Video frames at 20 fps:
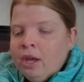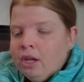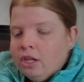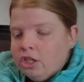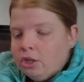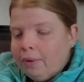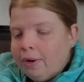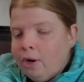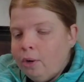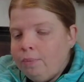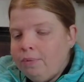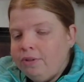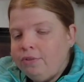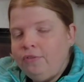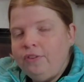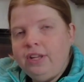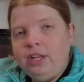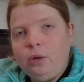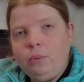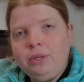So I hope this
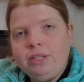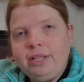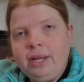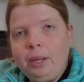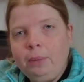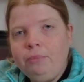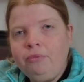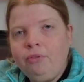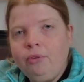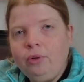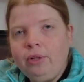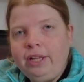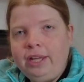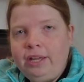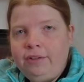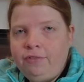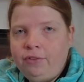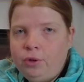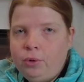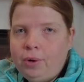video was helpful.
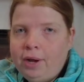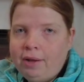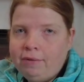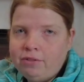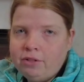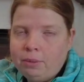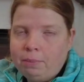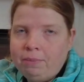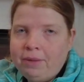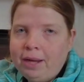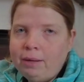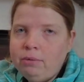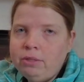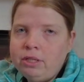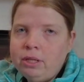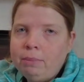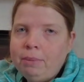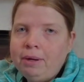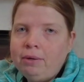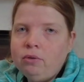If you have some doubts
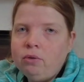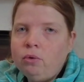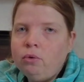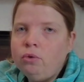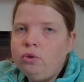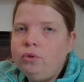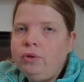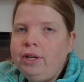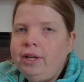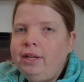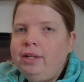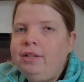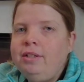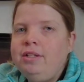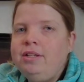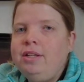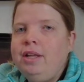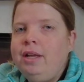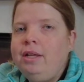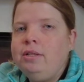about ordering in the
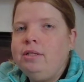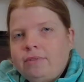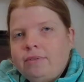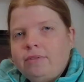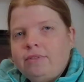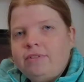States,